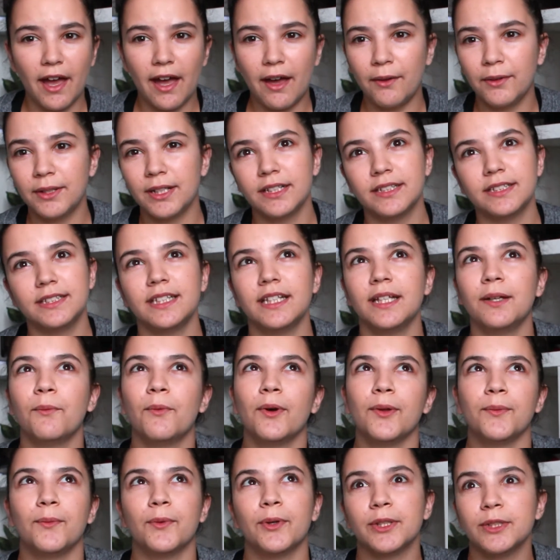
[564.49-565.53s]
out and seeing
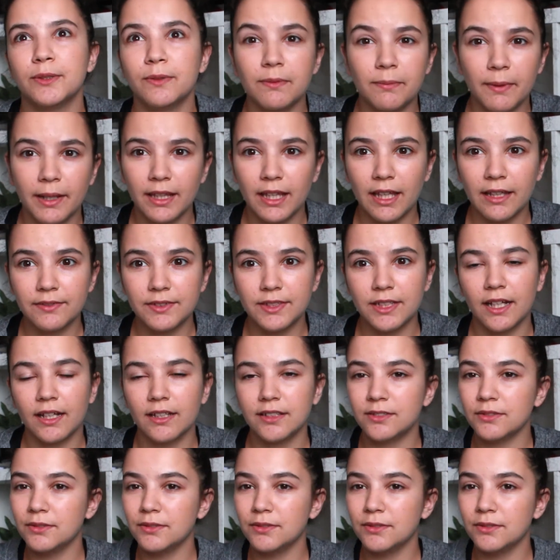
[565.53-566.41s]
what works with my lifestyle,